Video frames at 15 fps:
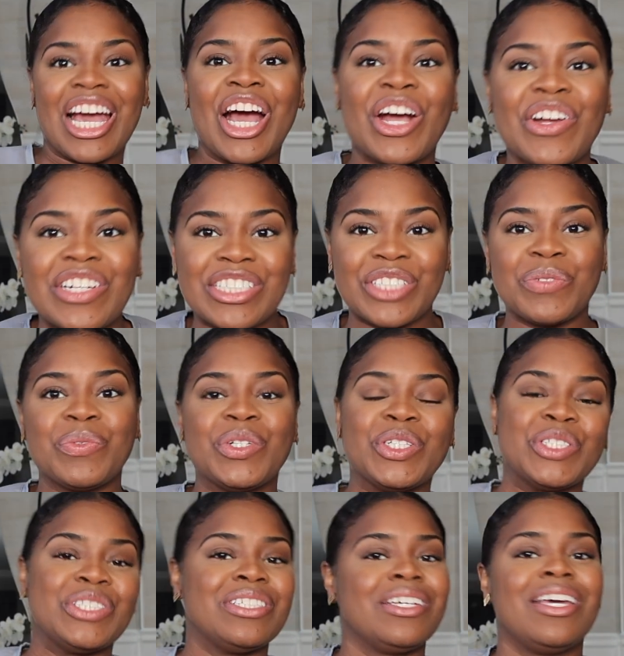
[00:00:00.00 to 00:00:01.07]
courage, and
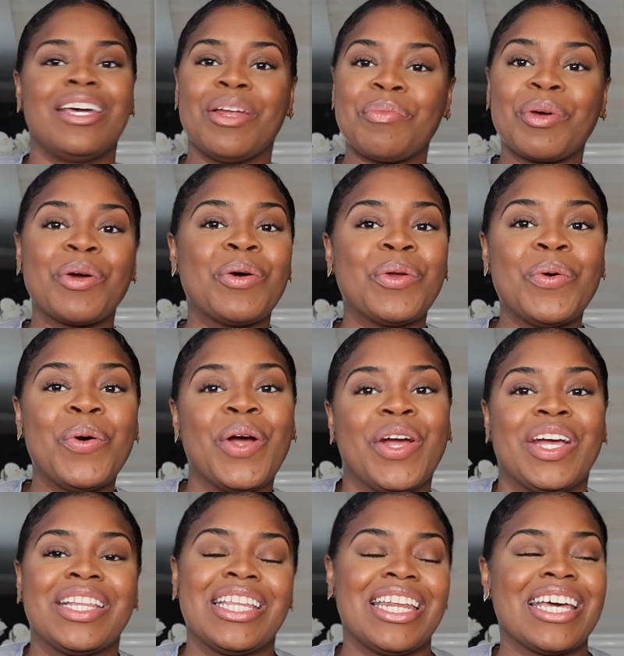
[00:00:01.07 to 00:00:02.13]
will to get up and go to
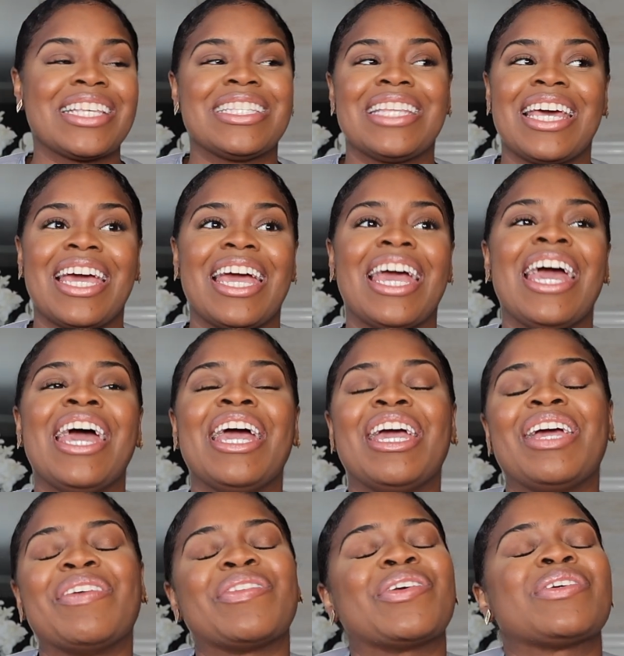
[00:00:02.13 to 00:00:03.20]
work the next day,
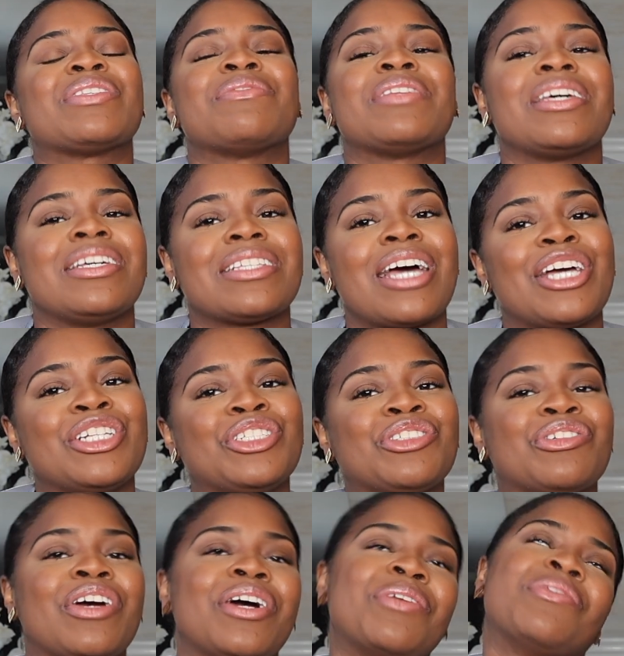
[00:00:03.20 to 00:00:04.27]
even though some days I
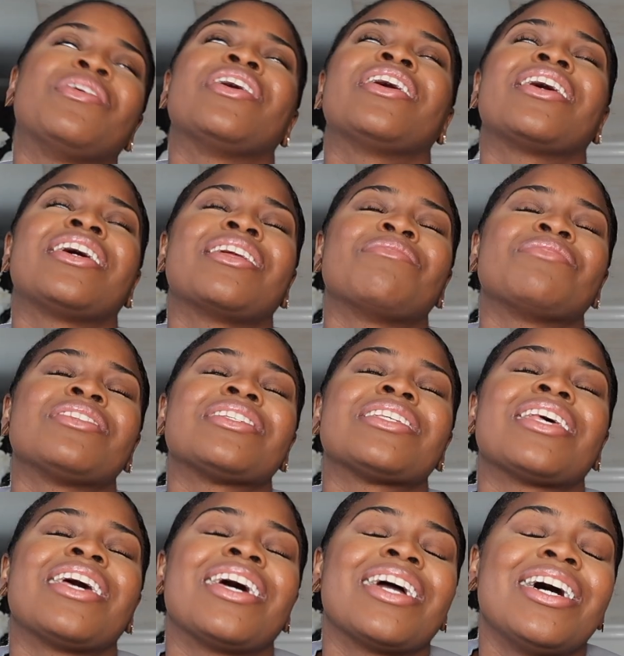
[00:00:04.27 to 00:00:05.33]
dread work and I'm just
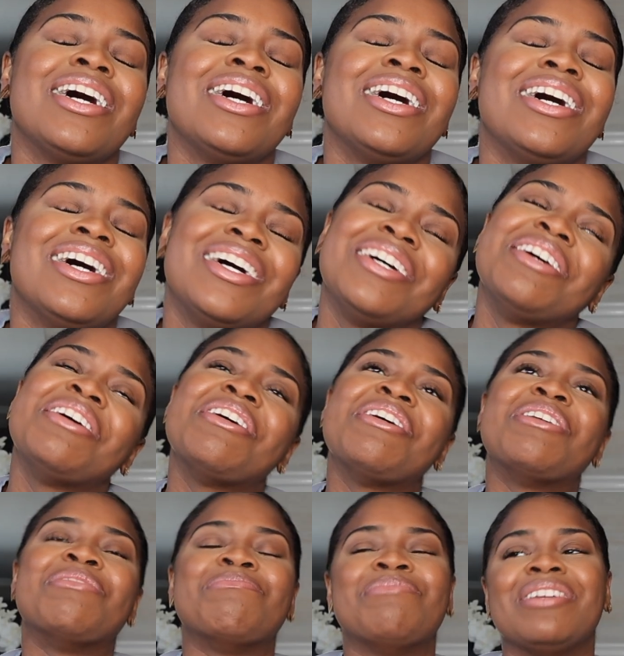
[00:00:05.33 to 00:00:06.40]
like,
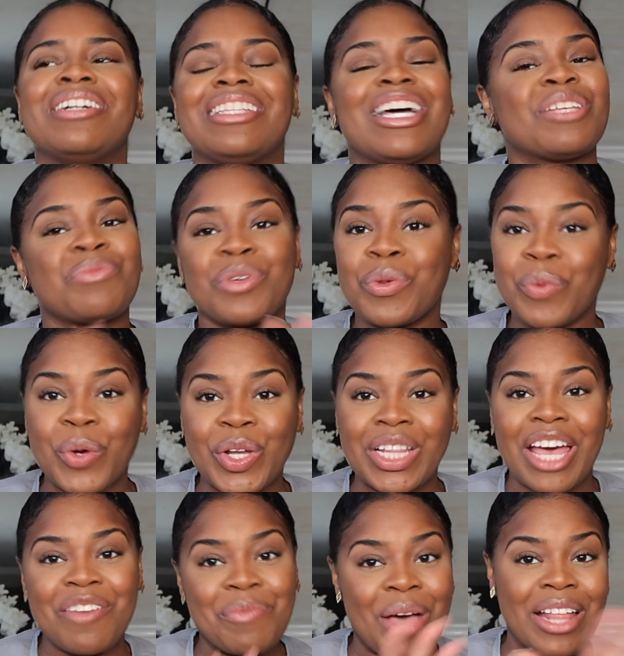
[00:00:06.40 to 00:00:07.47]
but that's where the
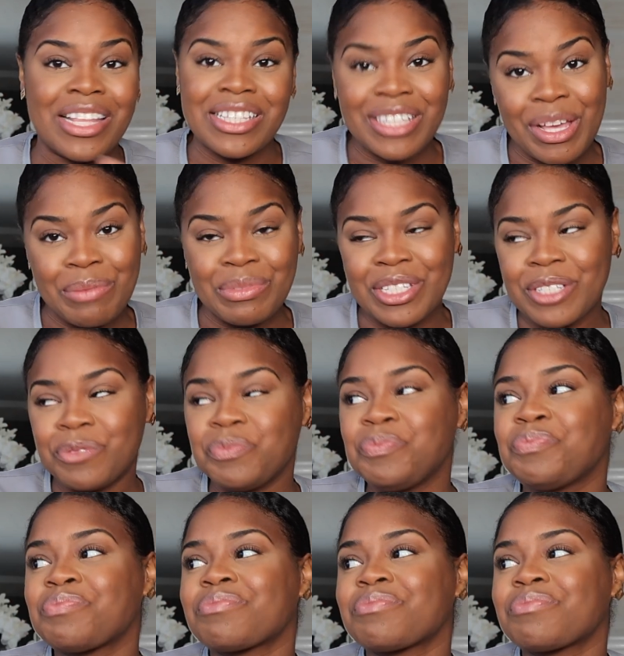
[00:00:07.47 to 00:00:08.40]
work-life balance comes in.